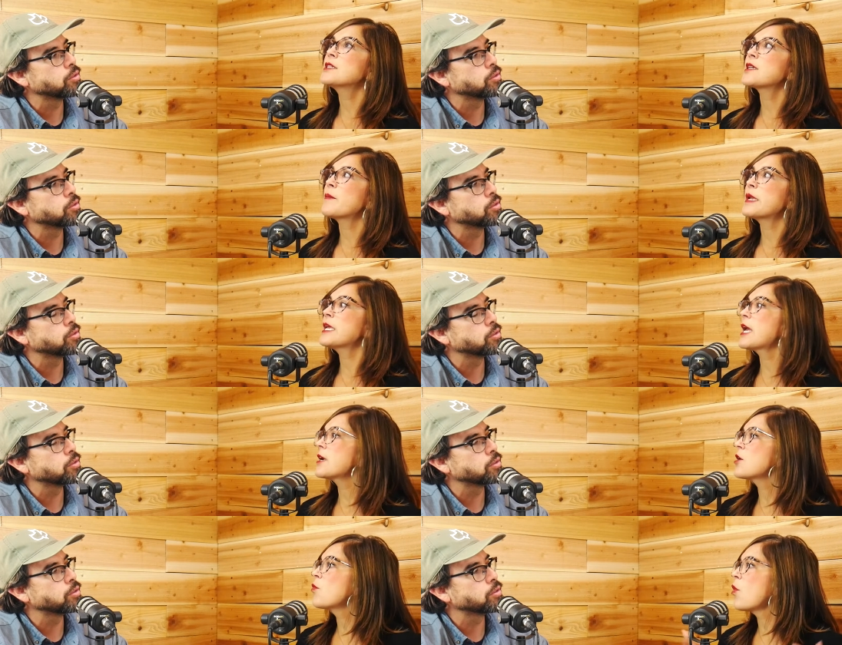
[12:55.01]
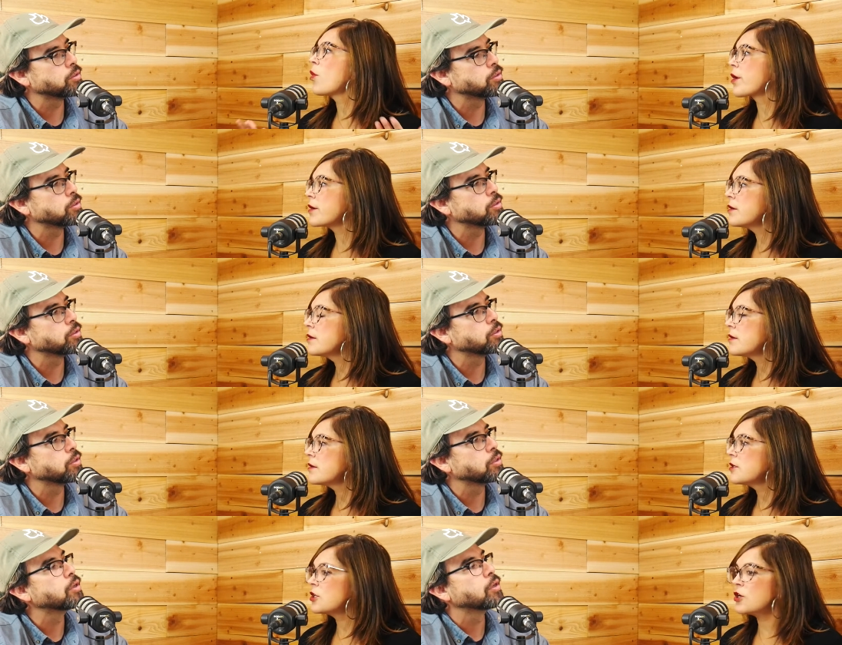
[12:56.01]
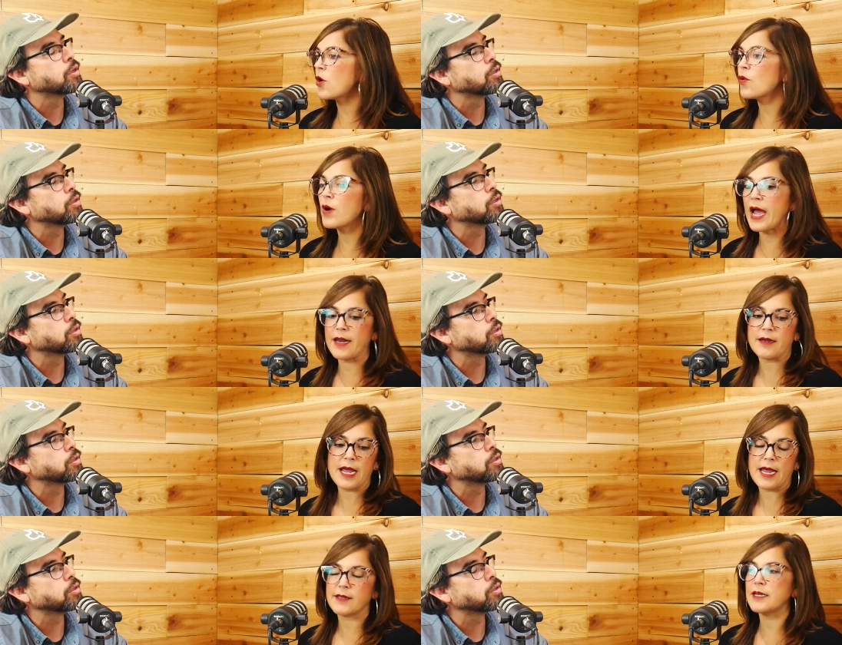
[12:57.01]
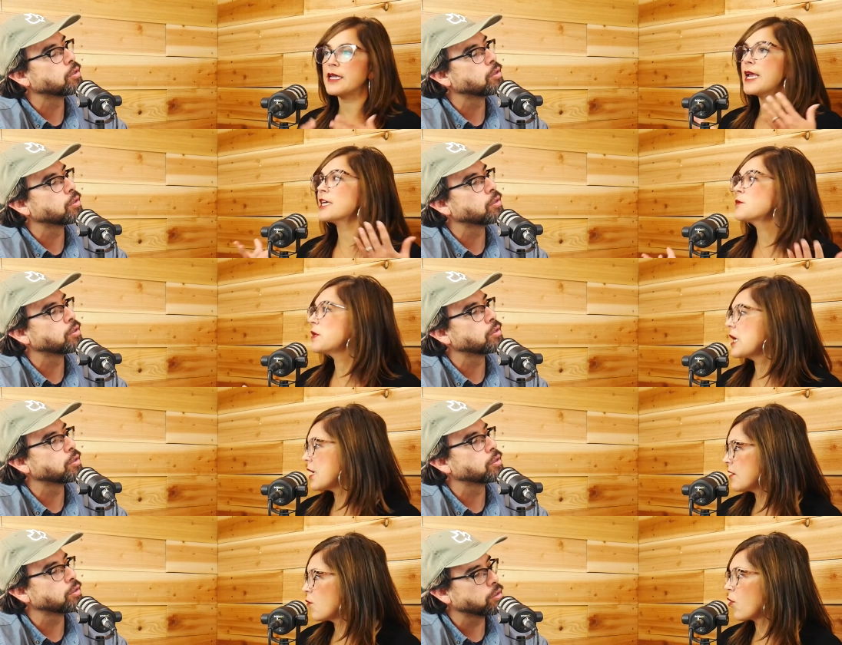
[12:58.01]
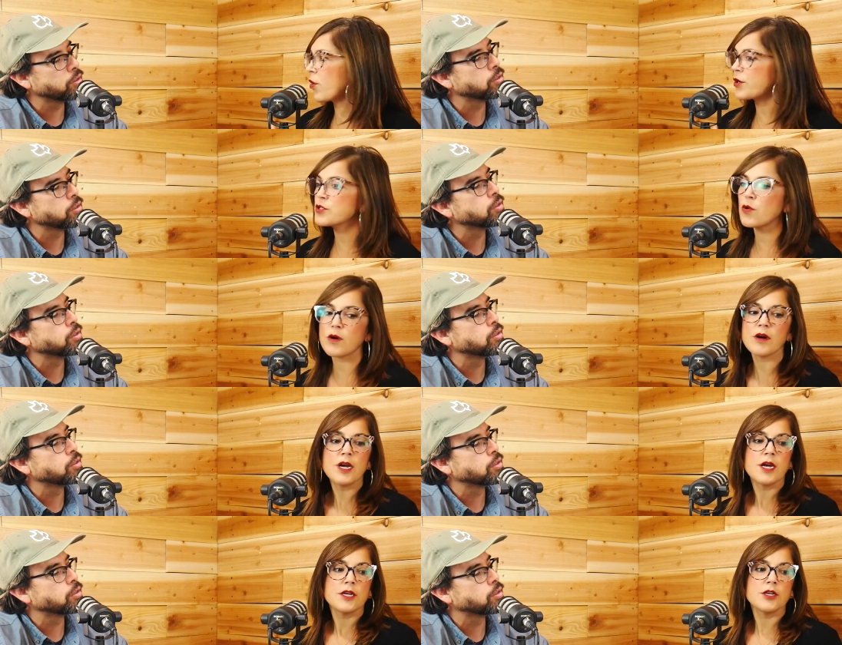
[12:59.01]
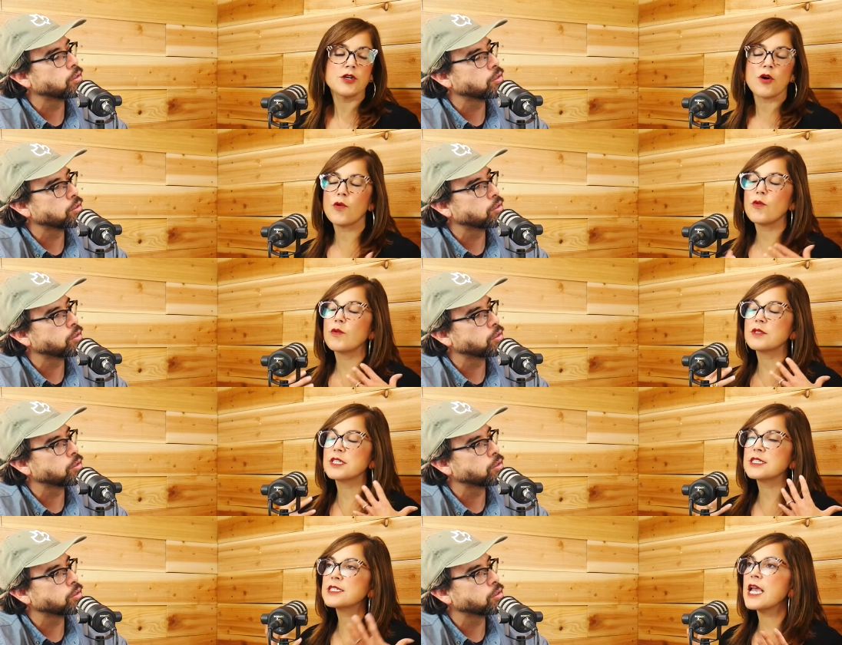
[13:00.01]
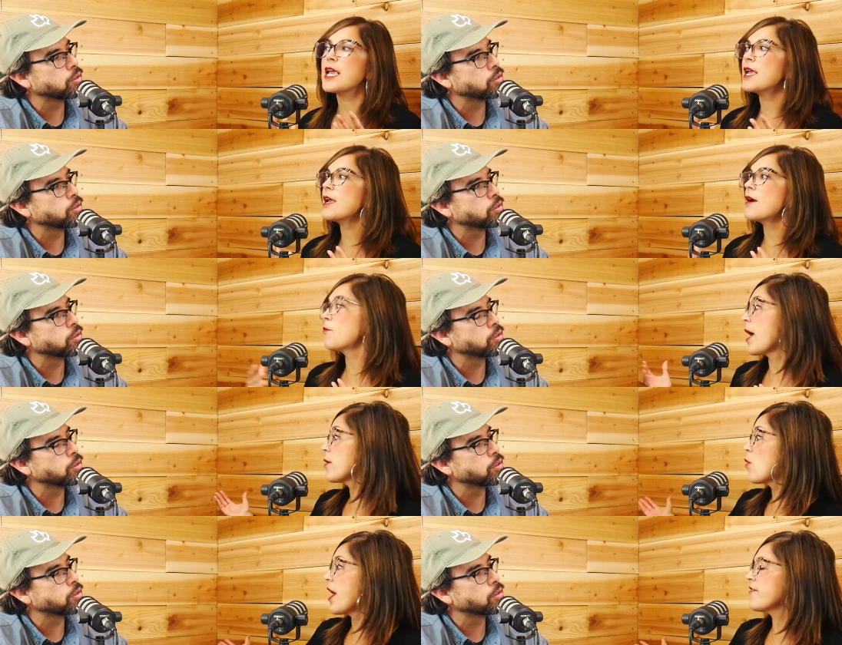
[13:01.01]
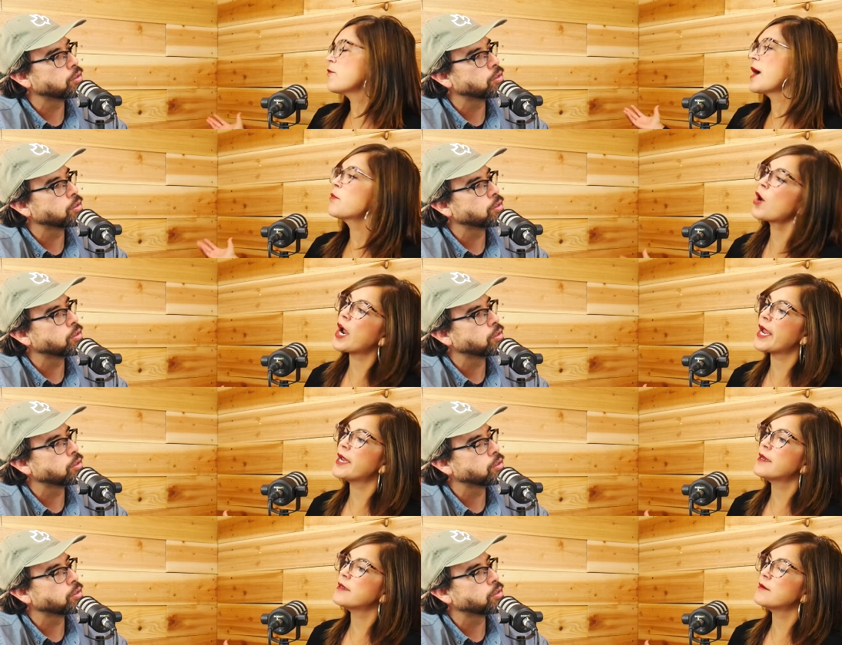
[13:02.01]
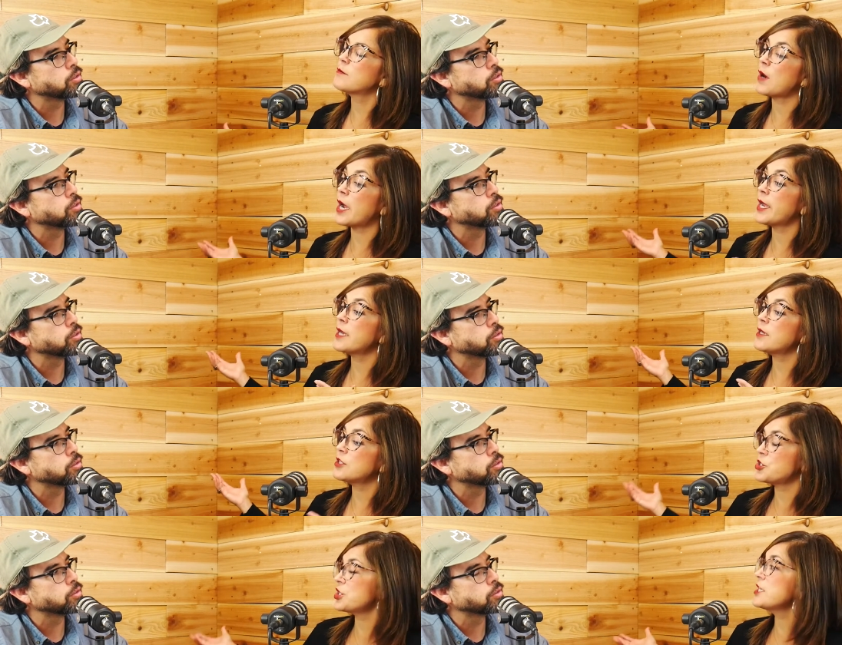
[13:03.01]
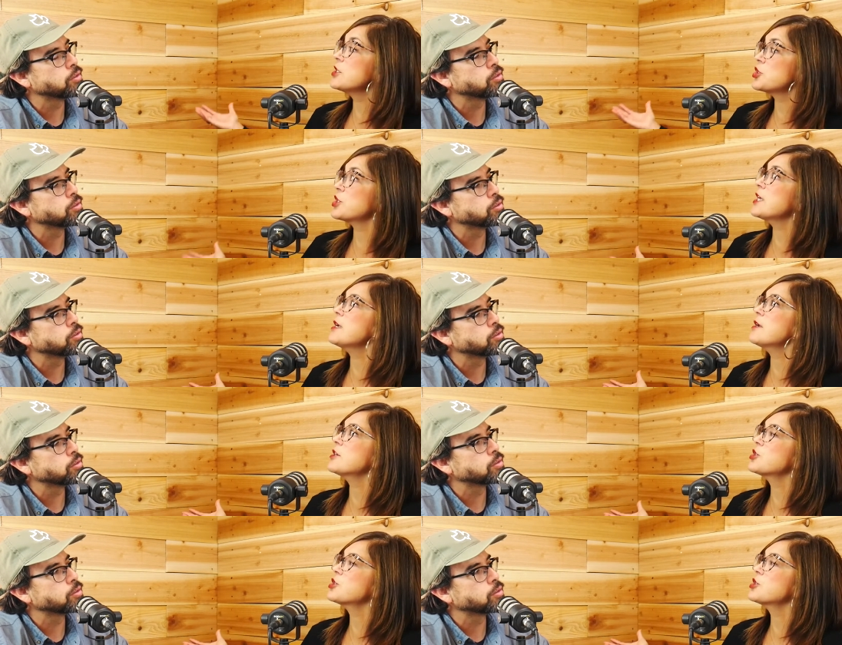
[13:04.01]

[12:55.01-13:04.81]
Speaker 1: somebody get an award you know, at, at the ESPN awards or, you know, to say my wife, my bride, my she she